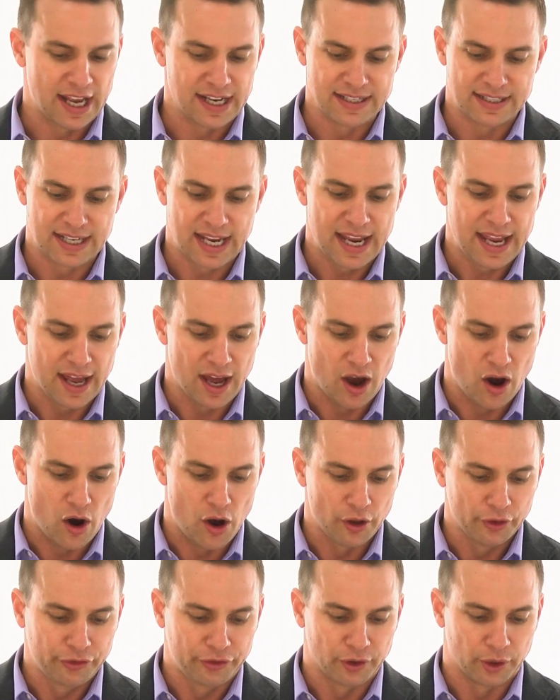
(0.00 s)
Isaiah
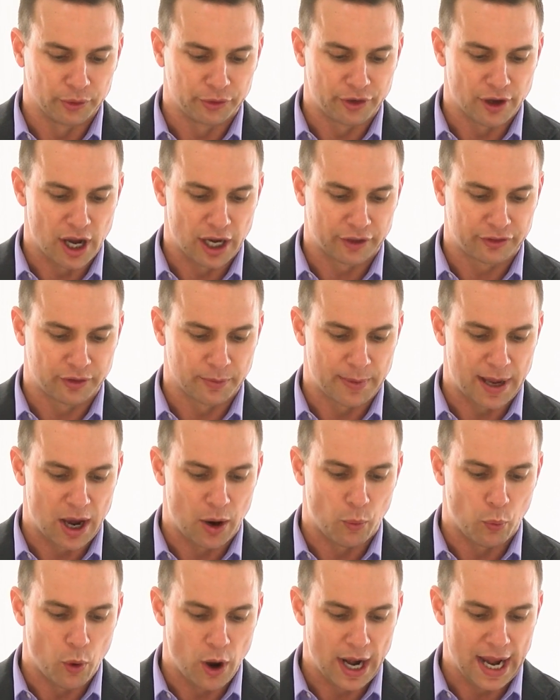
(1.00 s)
also talks
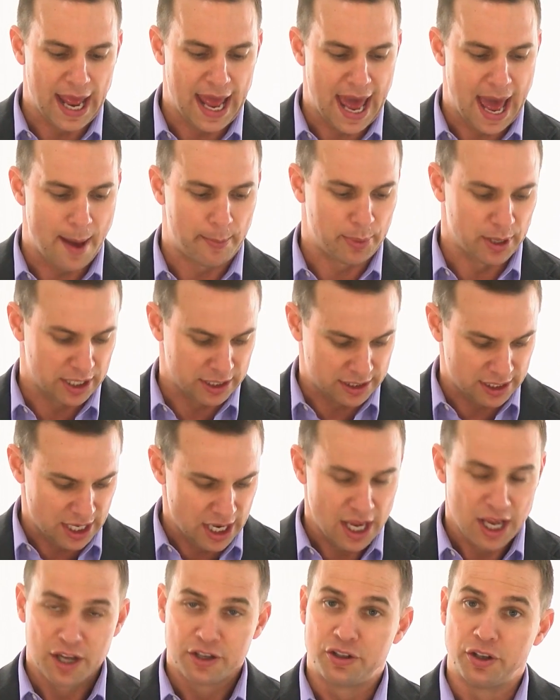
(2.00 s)
about what happened
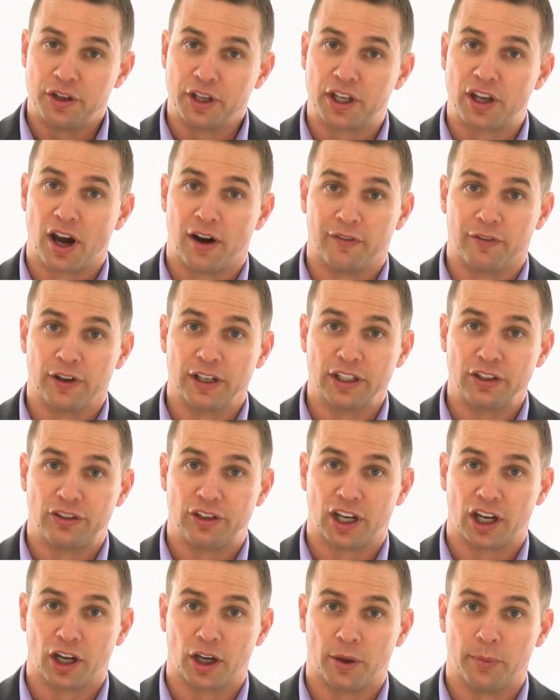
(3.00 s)
to the covering
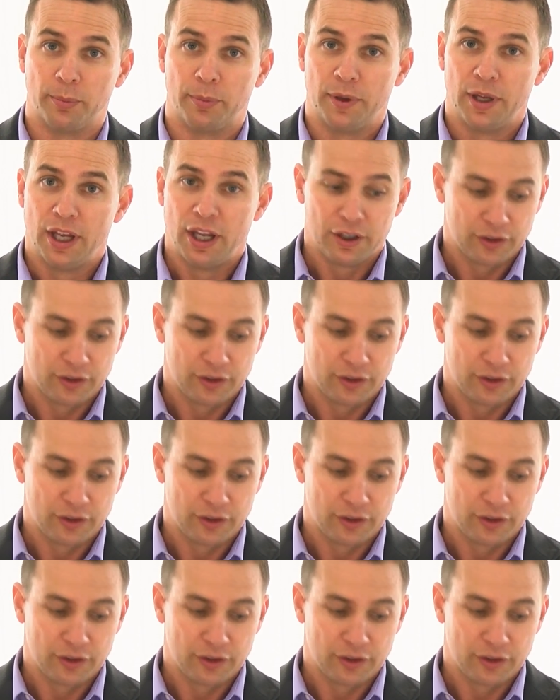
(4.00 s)
cherub,